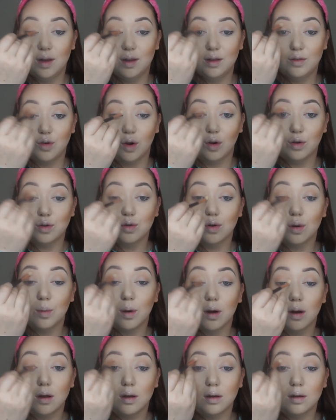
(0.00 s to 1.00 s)
drugstore
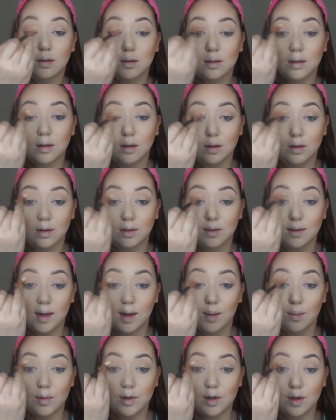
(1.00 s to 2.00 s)
products you
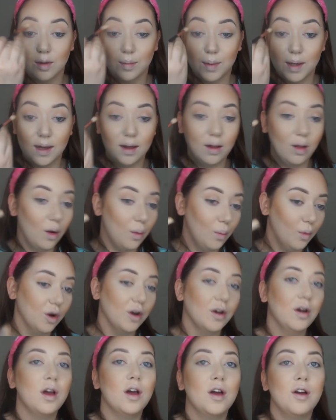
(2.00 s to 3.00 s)
seem to be a lot more
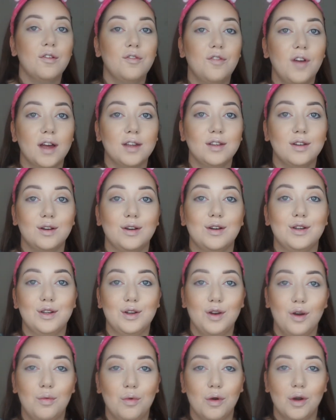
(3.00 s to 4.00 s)
faster because
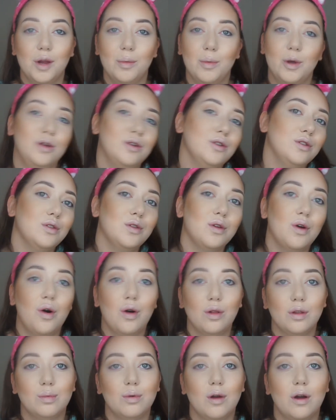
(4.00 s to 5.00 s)
you're not worried about using
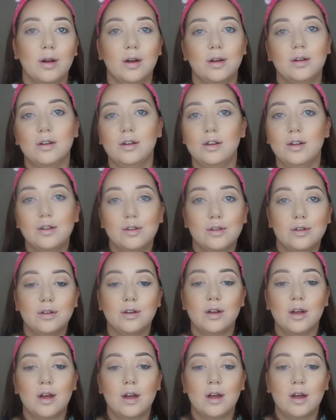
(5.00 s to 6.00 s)
all the product or using
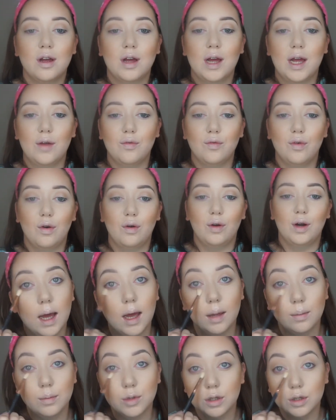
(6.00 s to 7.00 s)
it wrongly.
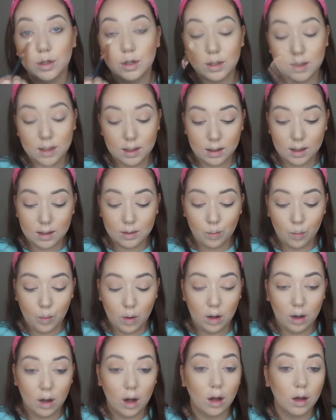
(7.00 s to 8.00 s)
I'm just using this
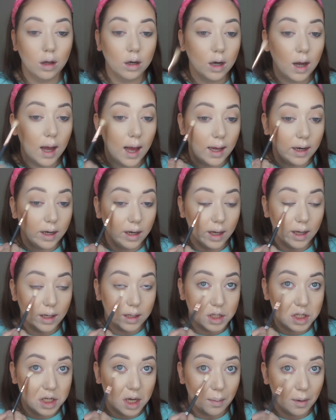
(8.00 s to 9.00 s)
one colour and a
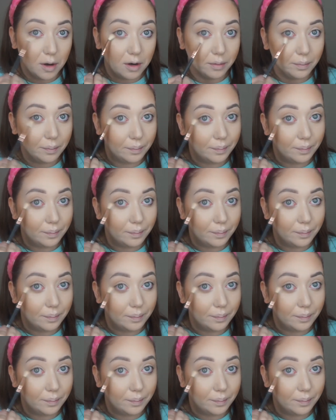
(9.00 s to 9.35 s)
shimmer.